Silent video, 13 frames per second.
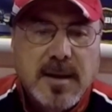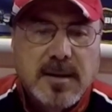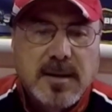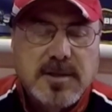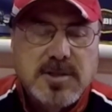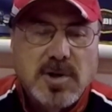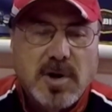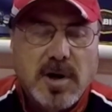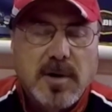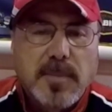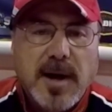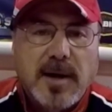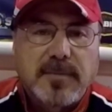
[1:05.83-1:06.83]
Let's talk
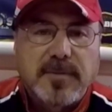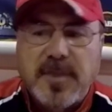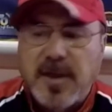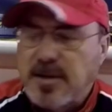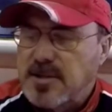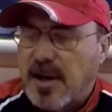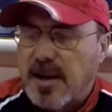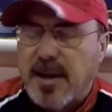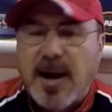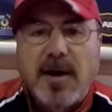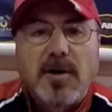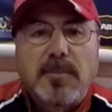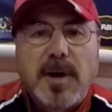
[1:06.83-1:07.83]
about things I
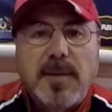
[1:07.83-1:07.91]
carry on my